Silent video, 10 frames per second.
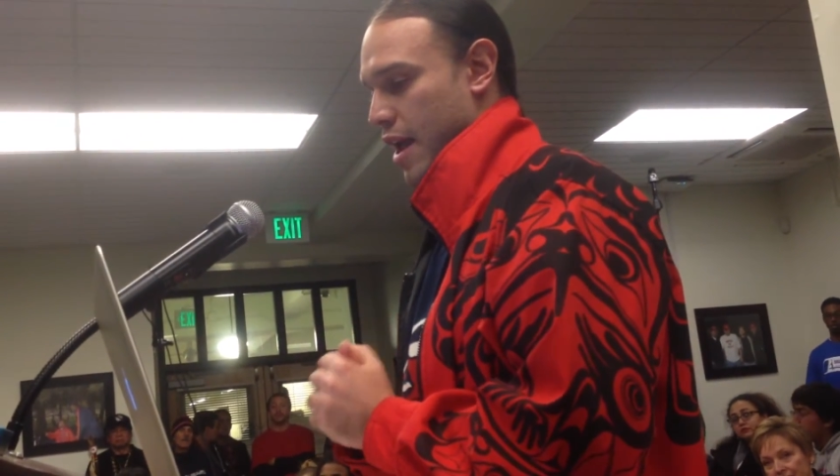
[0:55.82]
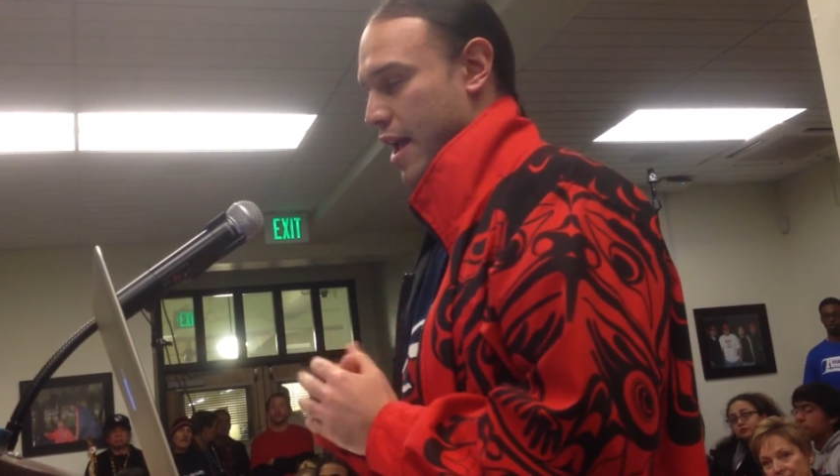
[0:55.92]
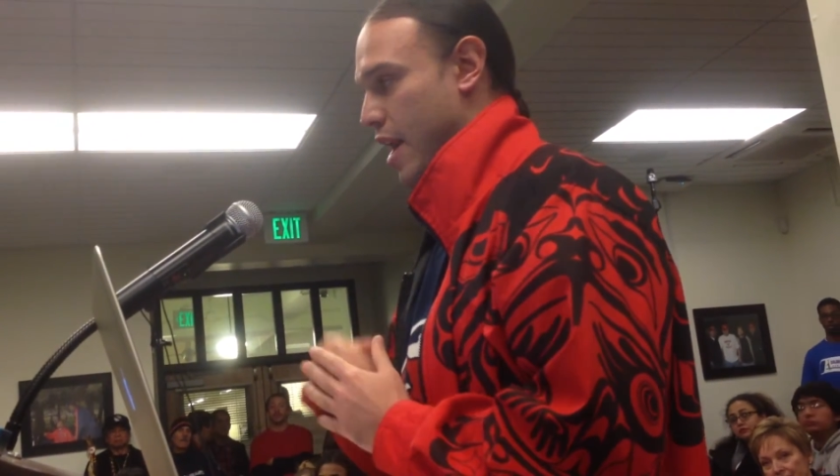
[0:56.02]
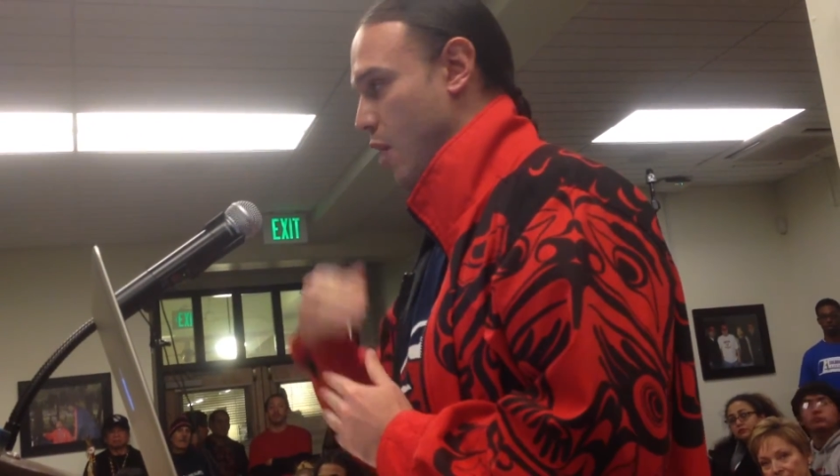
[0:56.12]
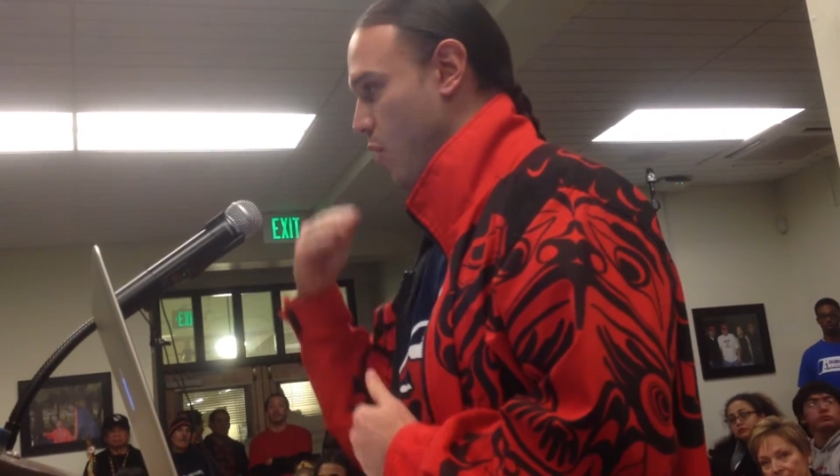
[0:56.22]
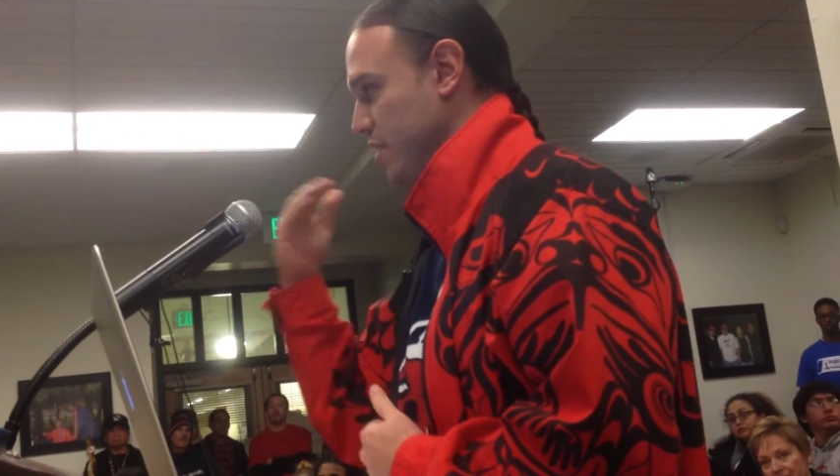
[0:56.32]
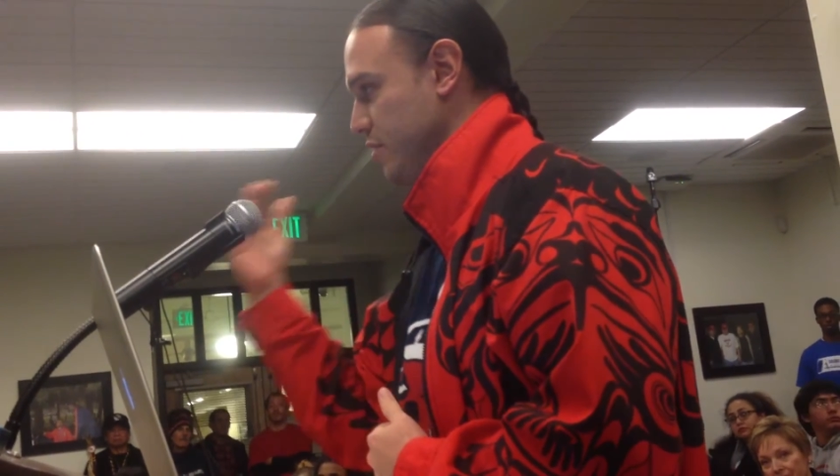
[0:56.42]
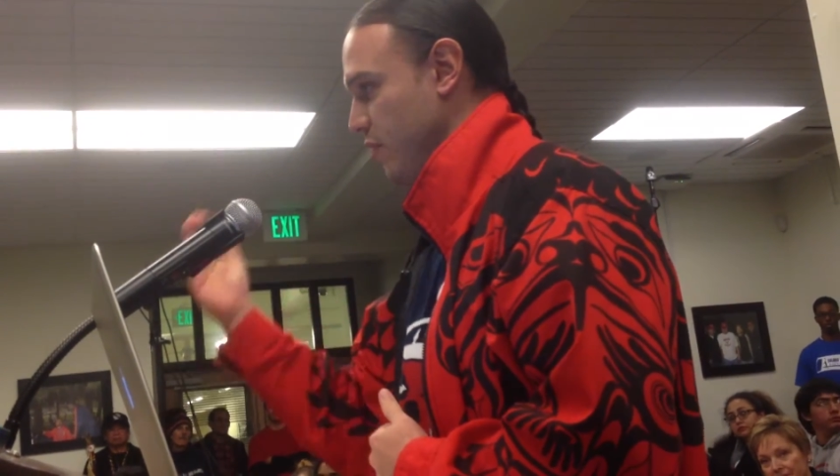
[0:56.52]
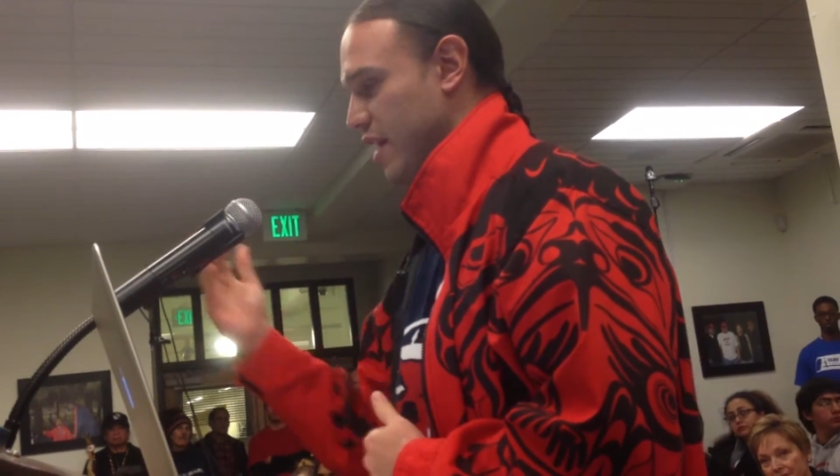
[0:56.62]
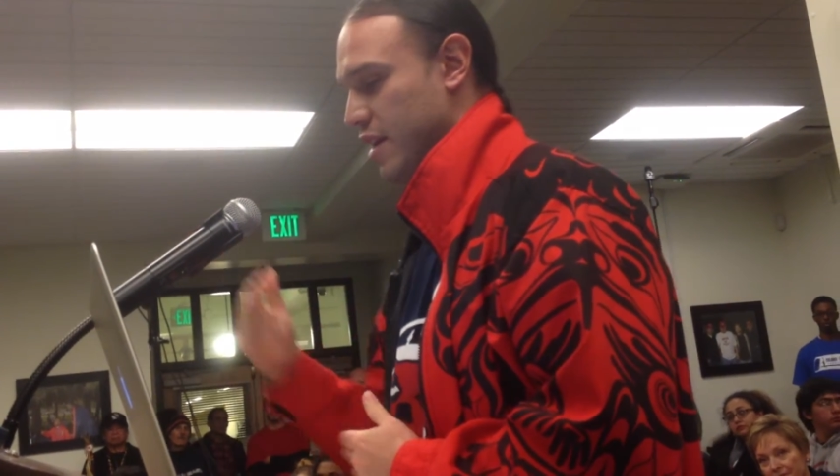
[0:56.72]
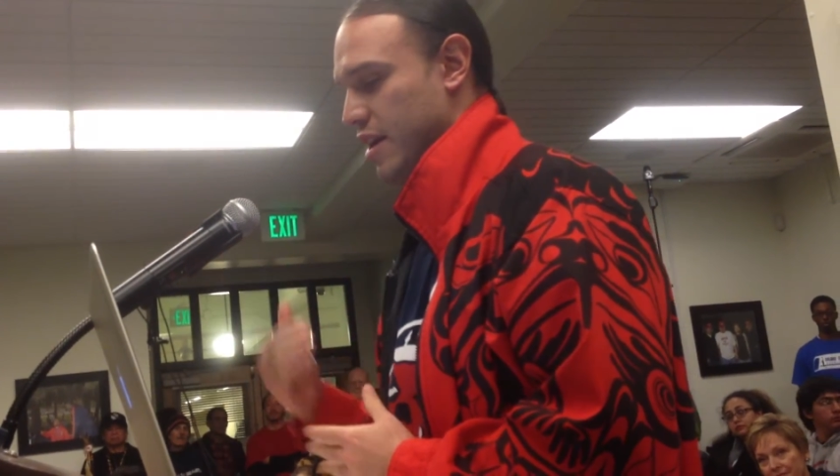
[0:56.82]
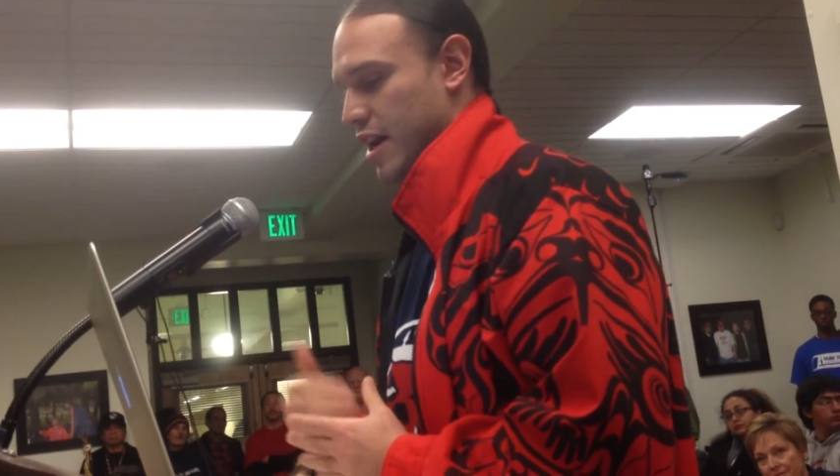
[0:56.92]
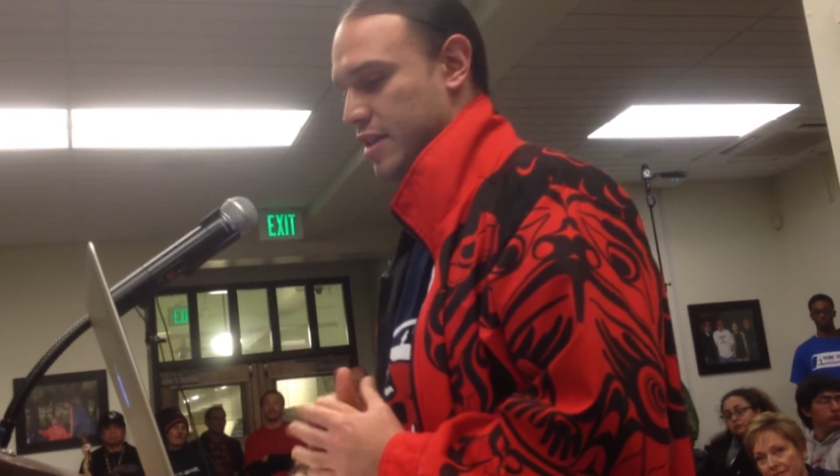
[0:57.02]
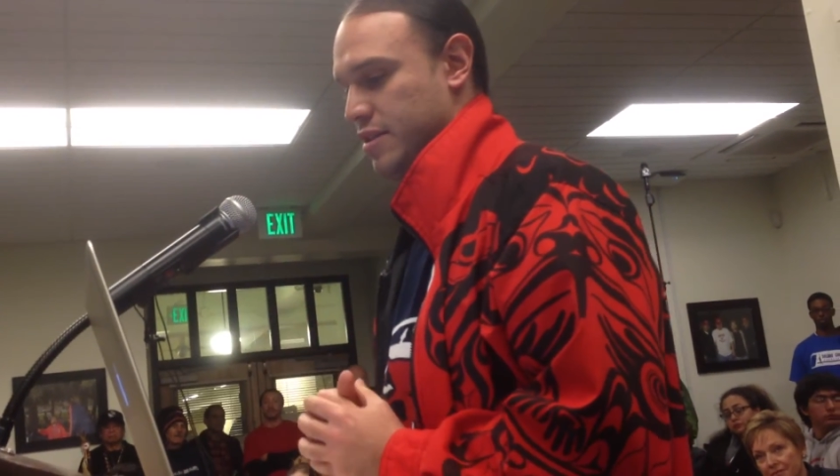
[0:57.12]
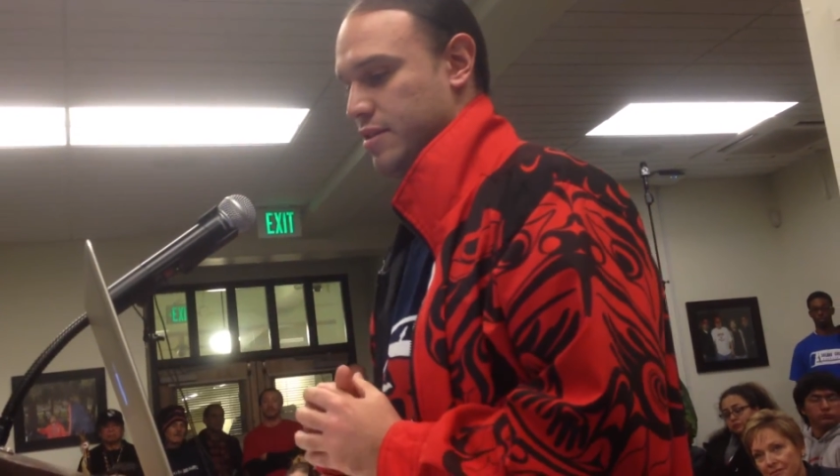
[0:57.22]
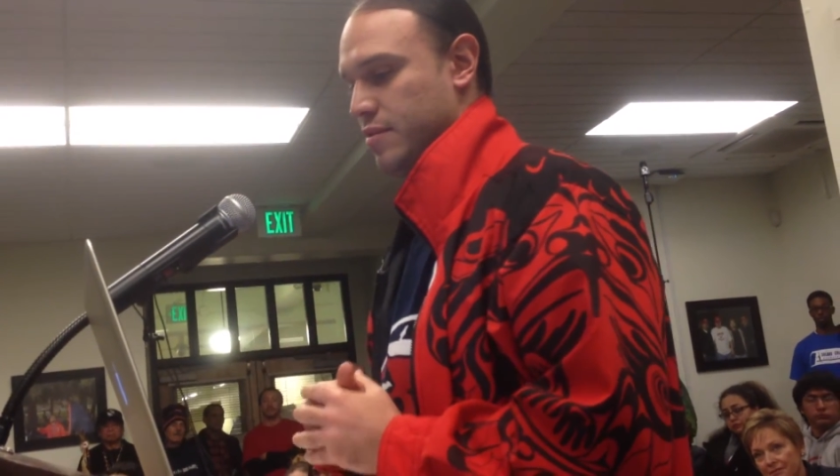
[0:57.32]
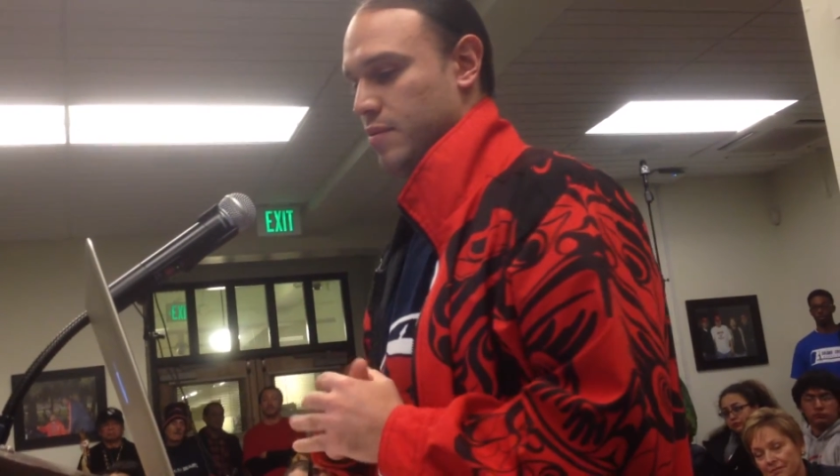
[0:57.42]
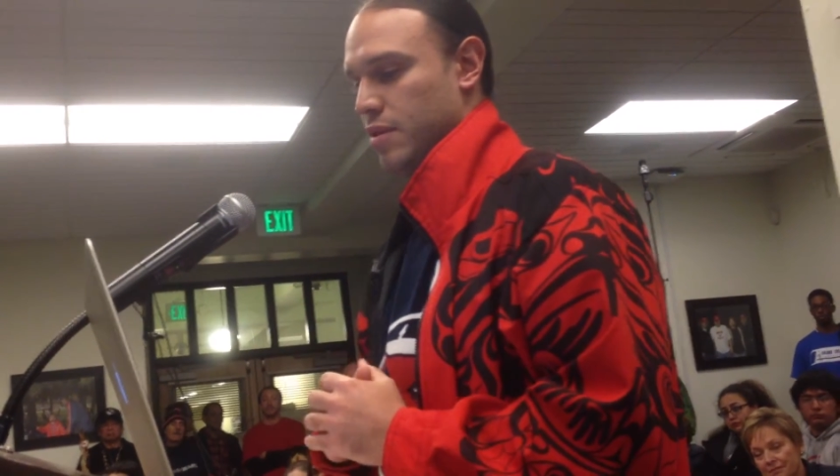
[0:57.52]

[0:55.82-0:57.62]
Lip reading: And I want to recognize